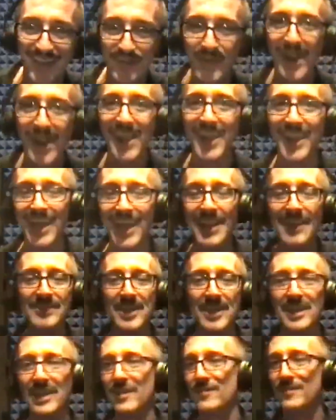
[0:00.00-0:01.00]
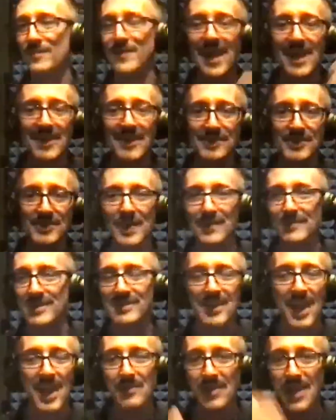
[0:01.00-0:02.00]
Great. And it's going to get faster every
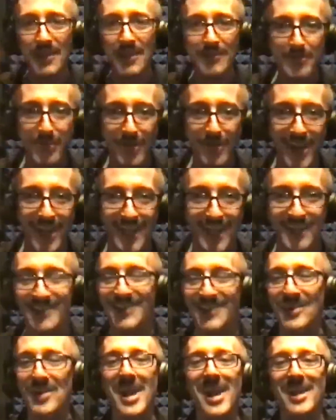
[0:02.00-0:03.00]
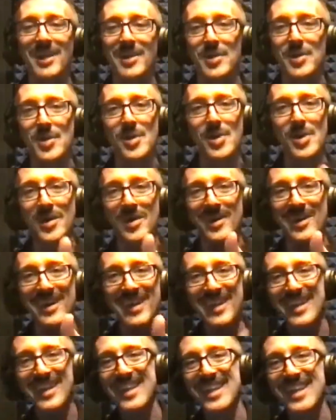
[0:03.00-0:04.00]
time we have a break. Great. Cool.
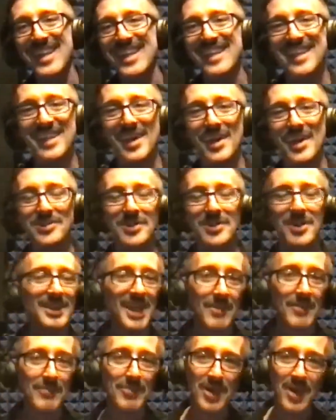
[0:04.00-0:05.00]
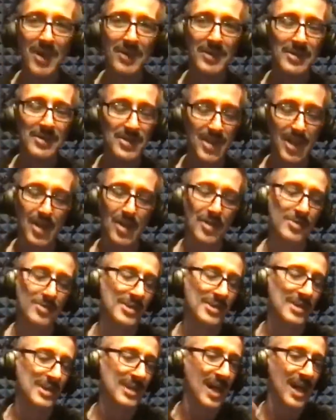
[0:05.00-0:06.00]
You know, so it kept you on your
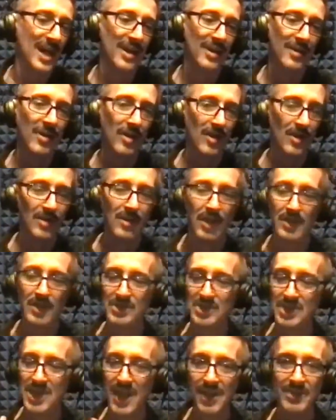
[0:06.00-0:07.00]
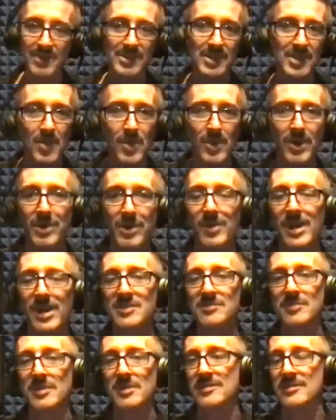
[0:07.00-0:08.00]
toes. You got challenging horn
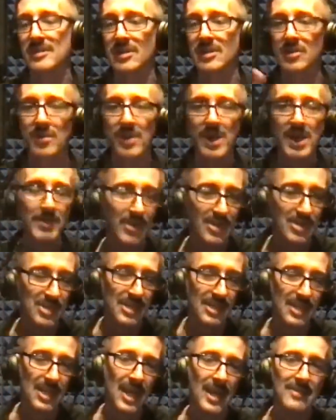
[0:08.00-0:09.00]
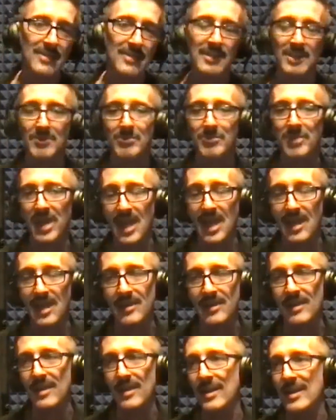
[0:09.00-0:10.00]
arrangements, great bunch of guys on the
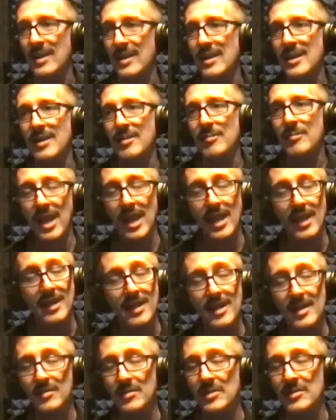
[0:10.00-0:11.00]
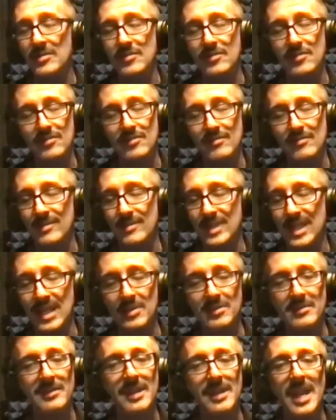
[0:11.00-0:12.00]
band, man. It was
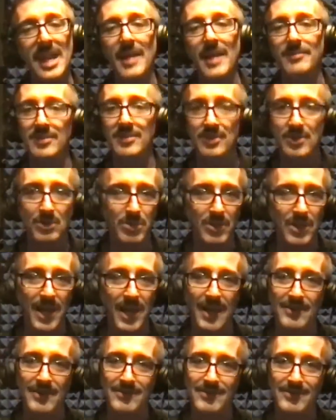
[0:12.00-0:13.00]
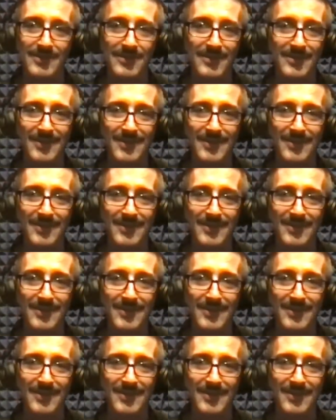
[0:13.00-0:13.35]
an absolute blast,